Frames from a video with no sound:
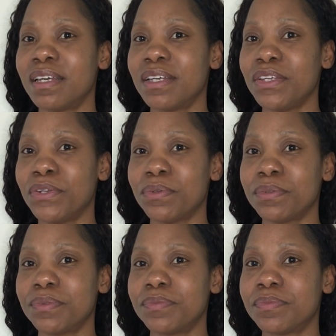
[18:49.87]
you
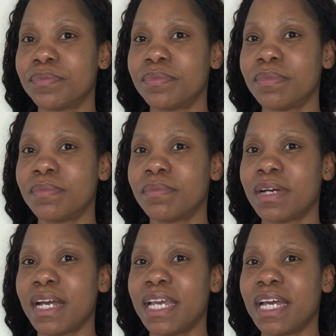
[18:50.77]
know,
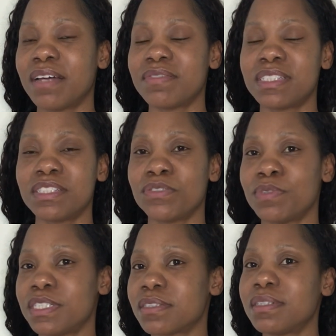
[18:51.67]
I have a
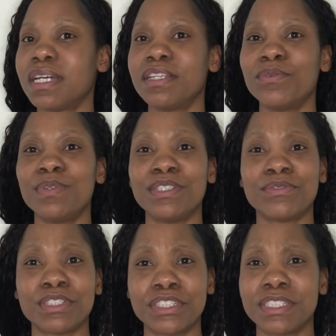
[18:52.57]
situation like the
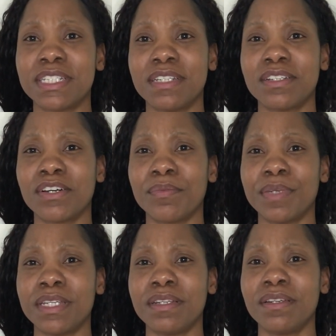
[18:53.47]
Windrush thing
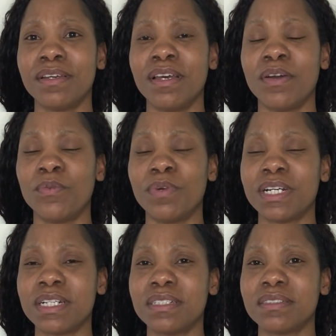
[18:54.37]
coming, where